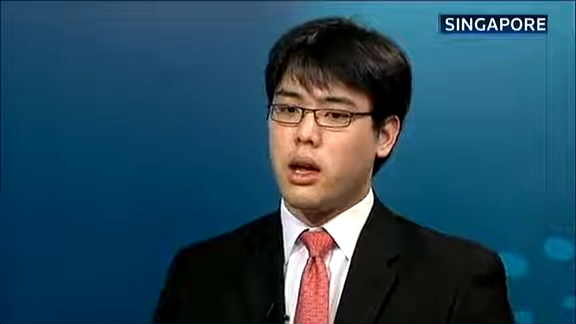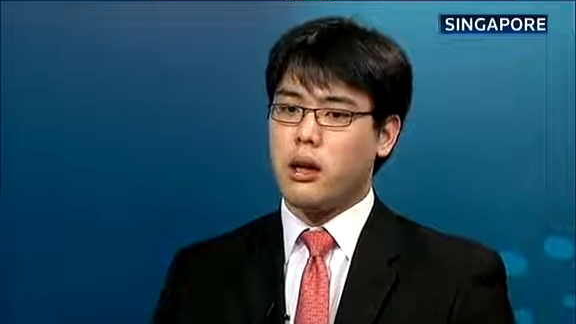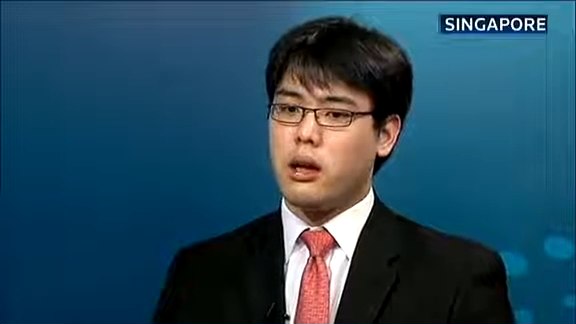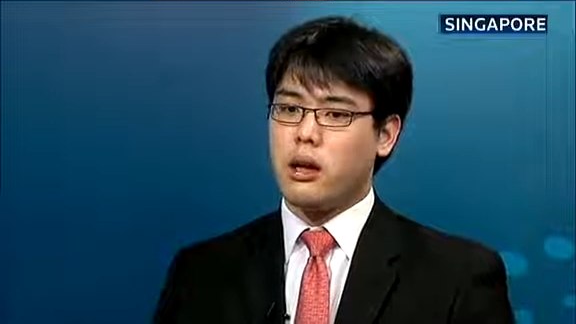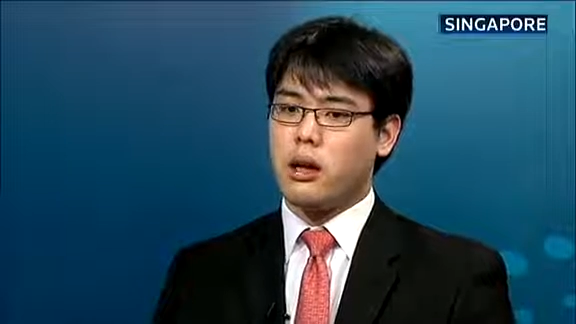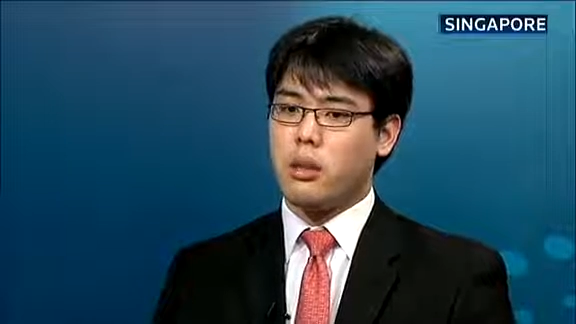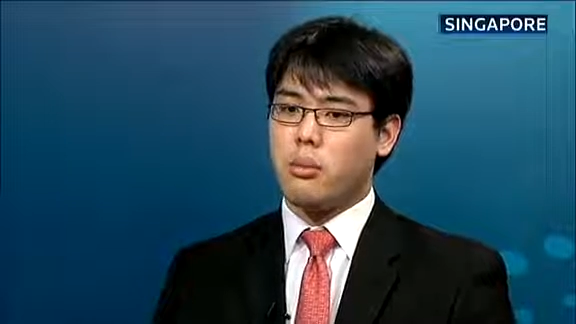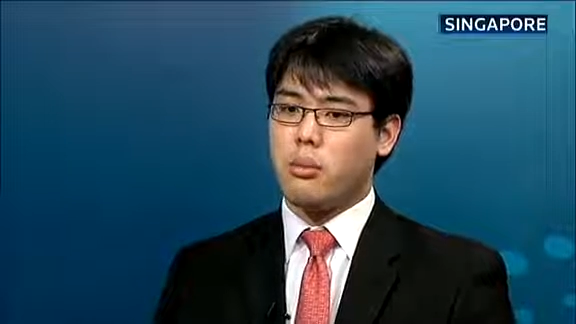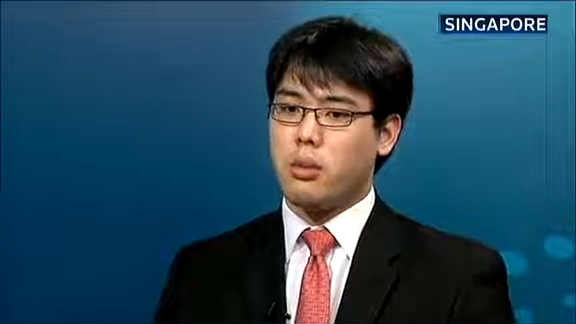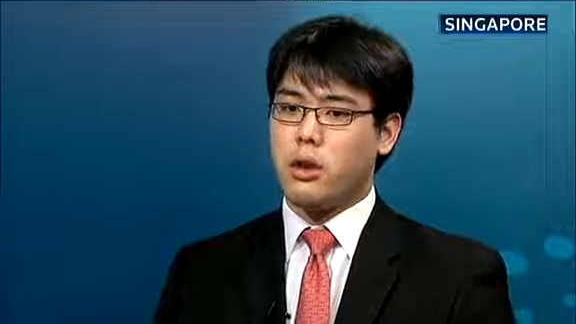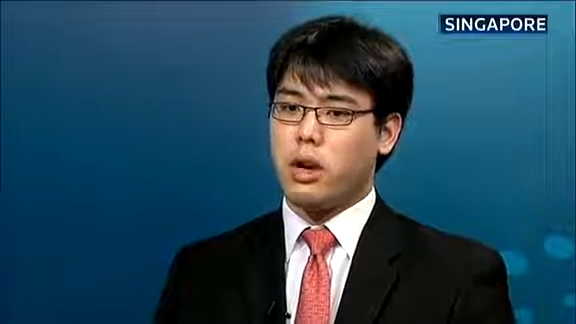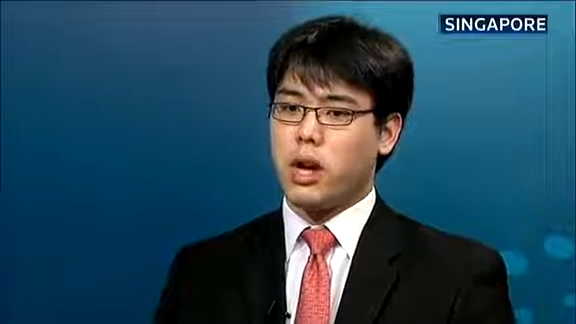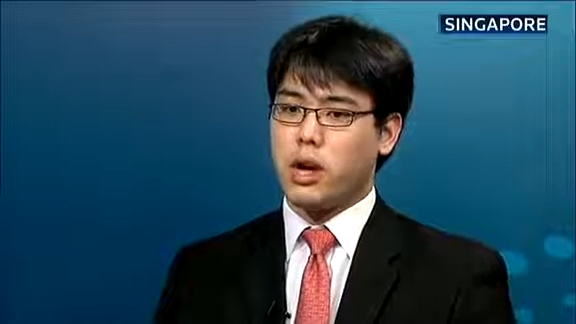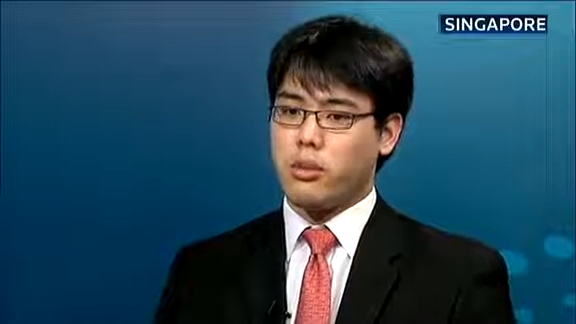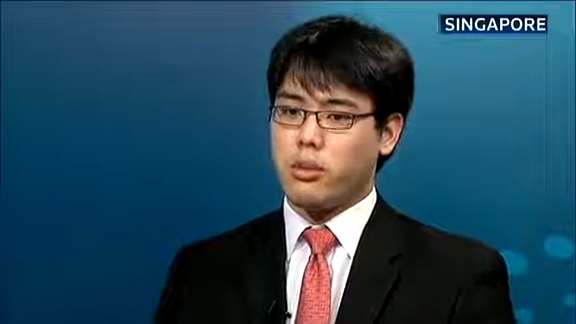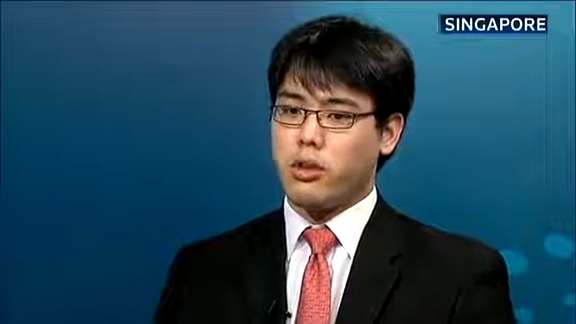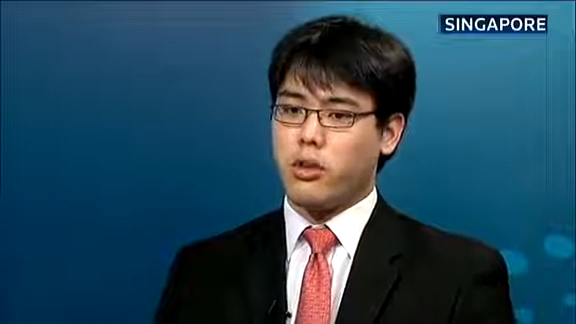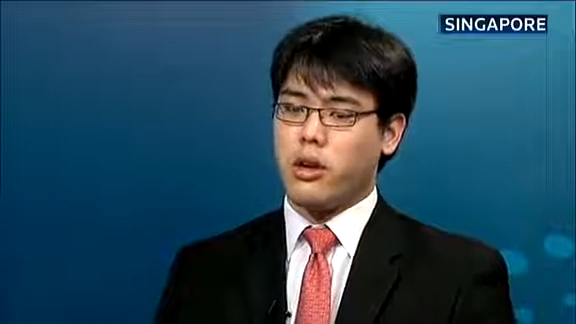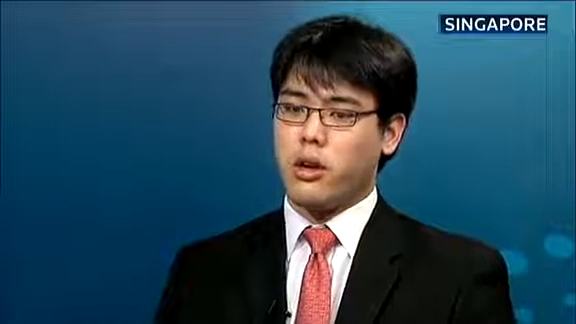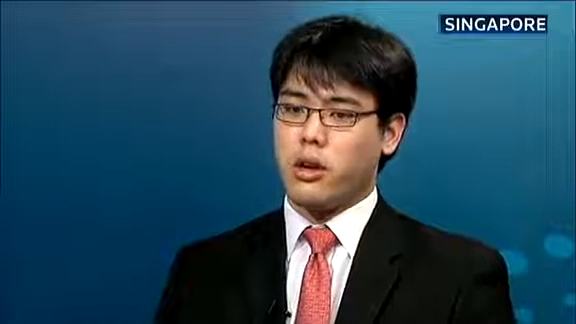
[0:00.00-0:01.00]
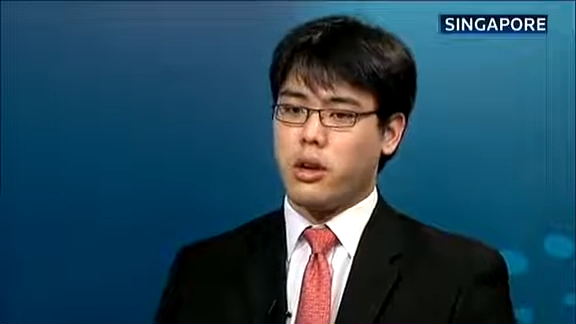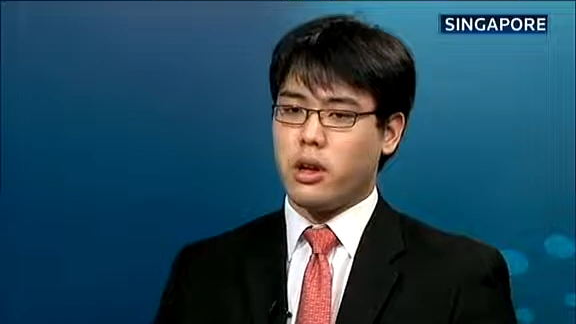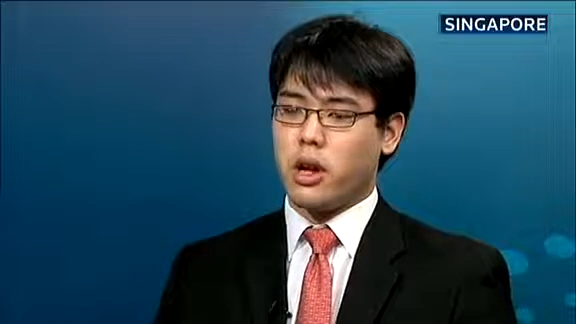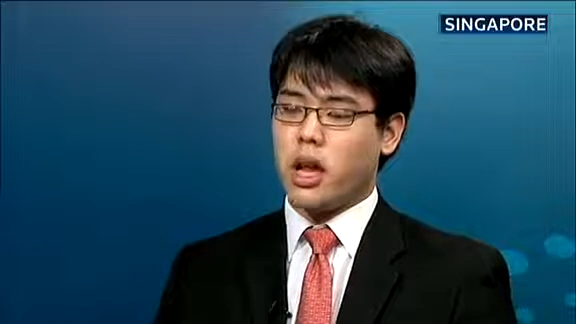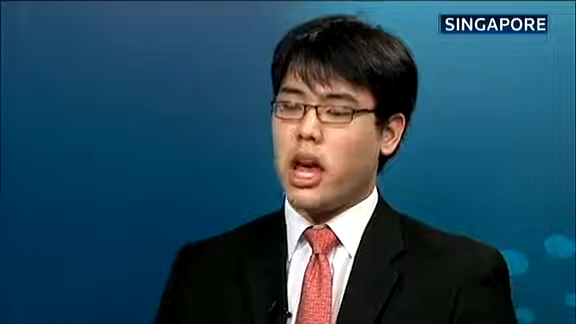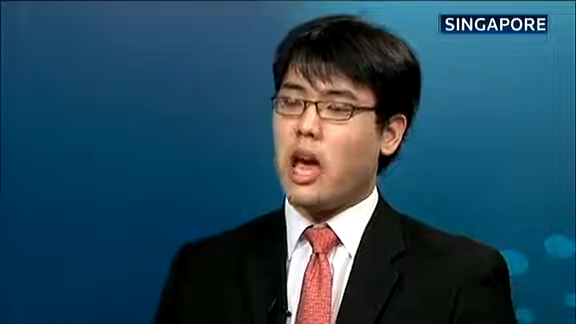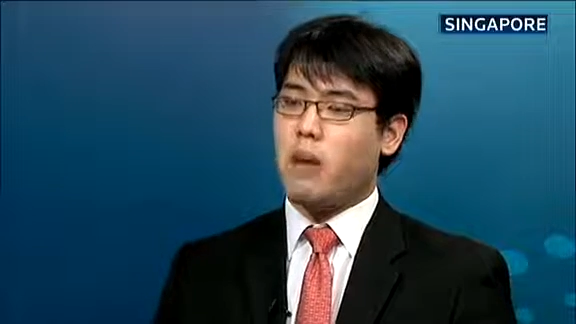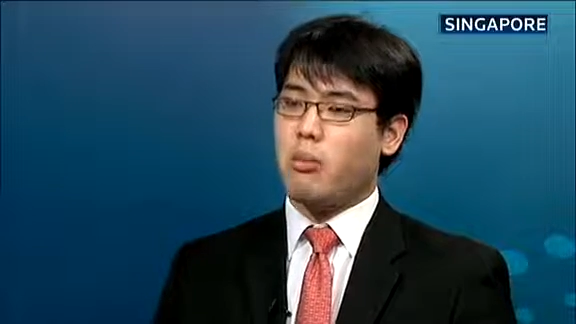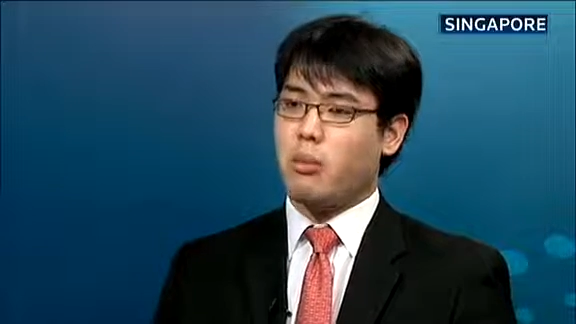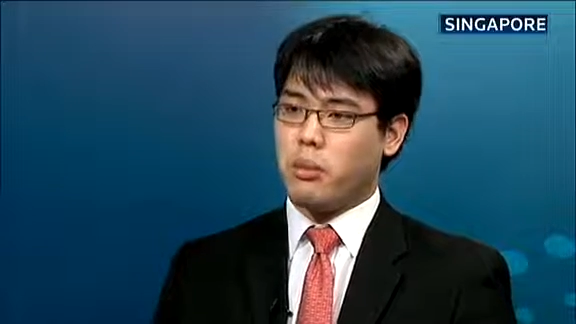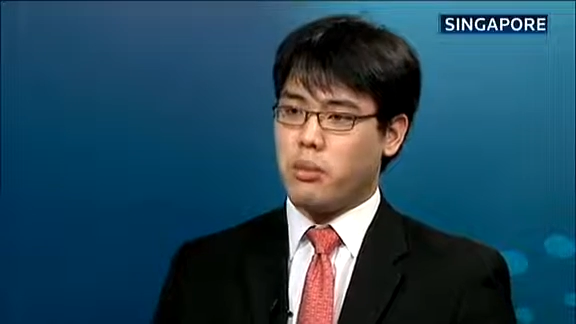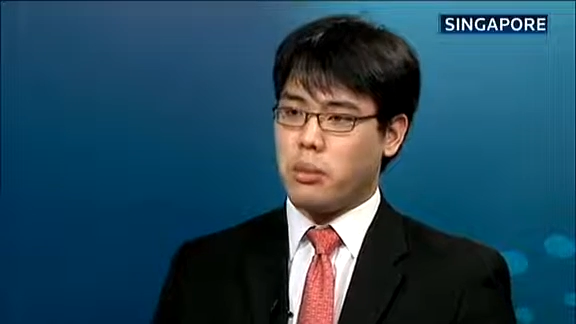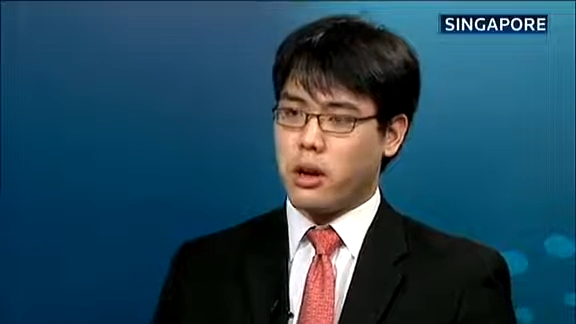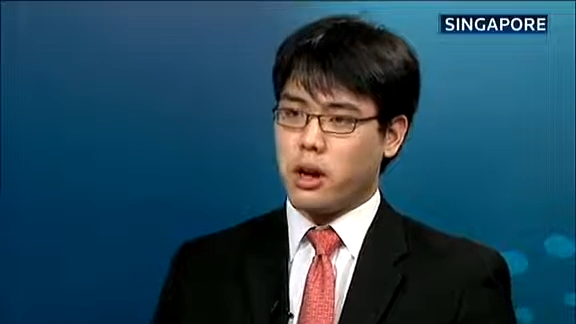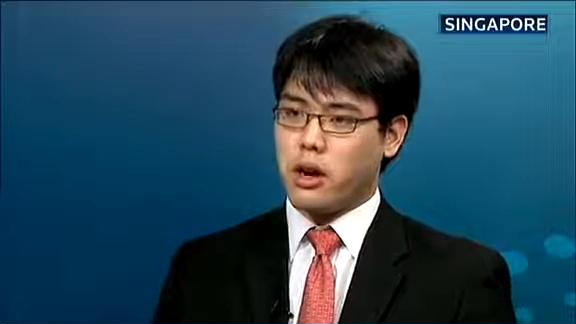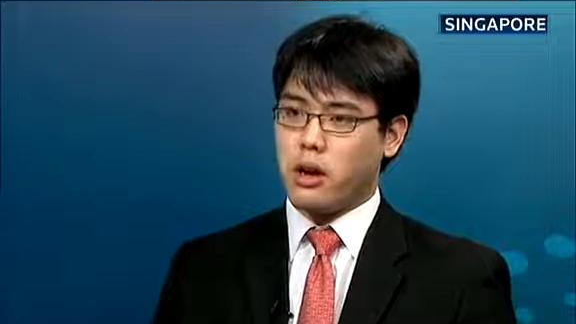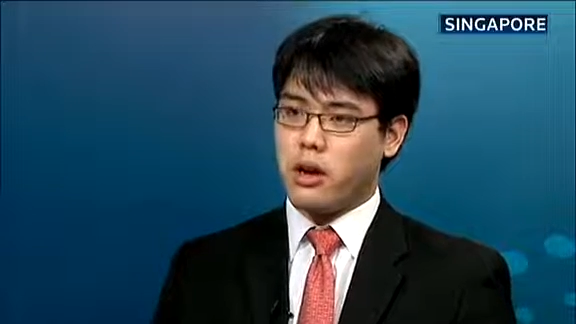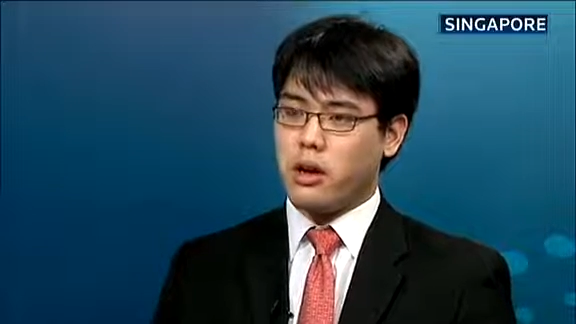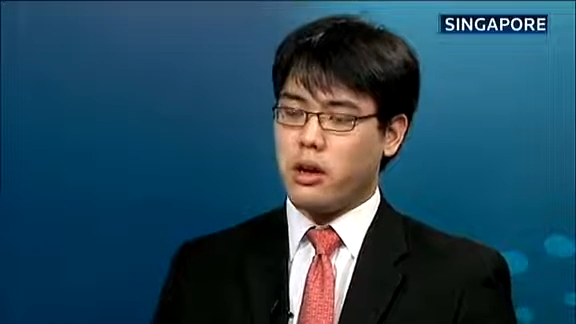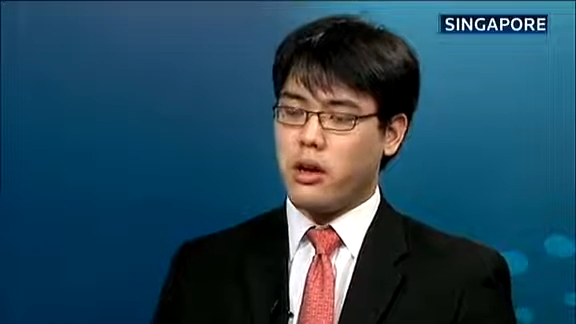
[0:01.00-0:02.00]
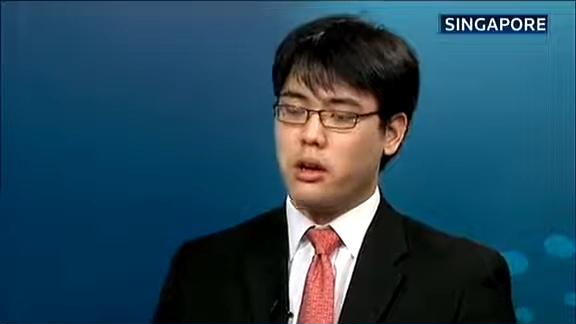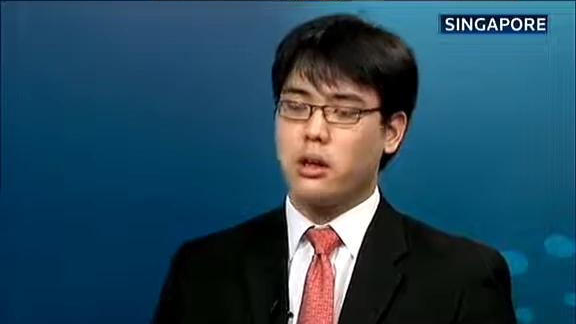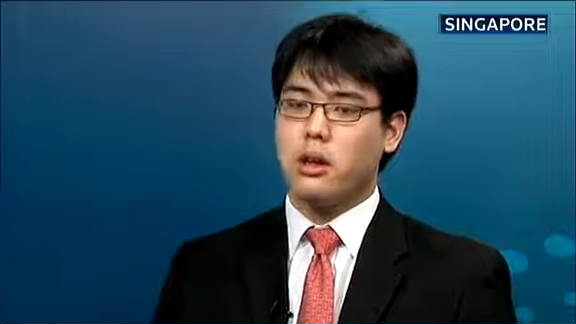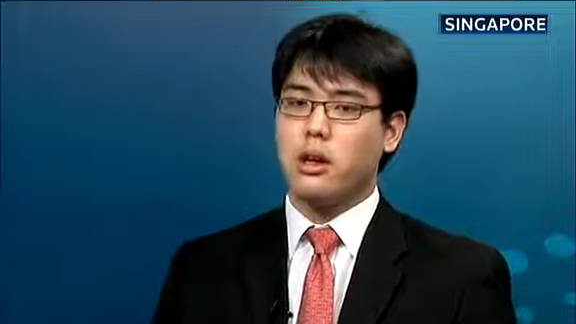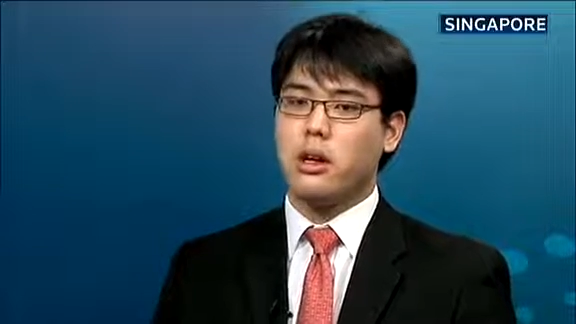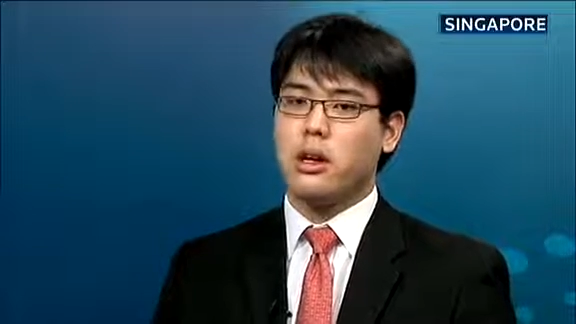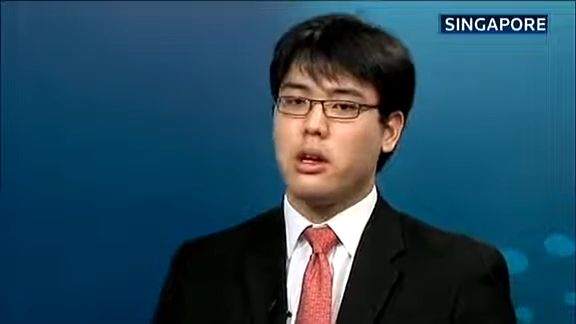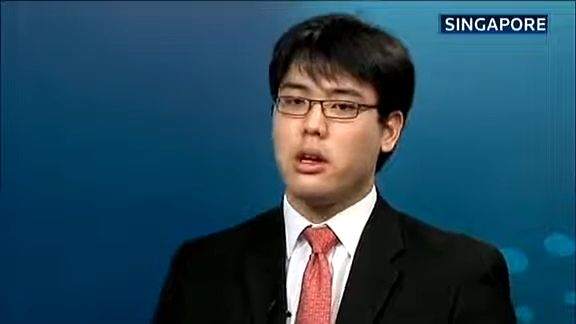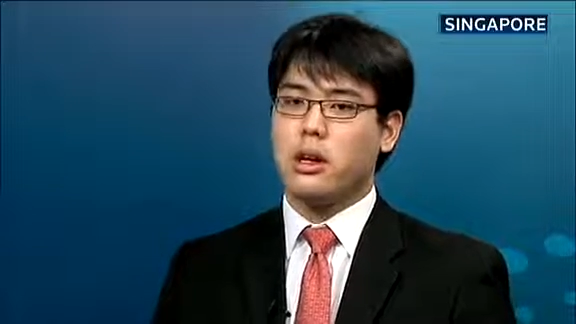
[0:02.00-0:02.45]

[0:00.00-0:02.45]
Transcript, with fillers: and uh, perhaps in an unhappy parallel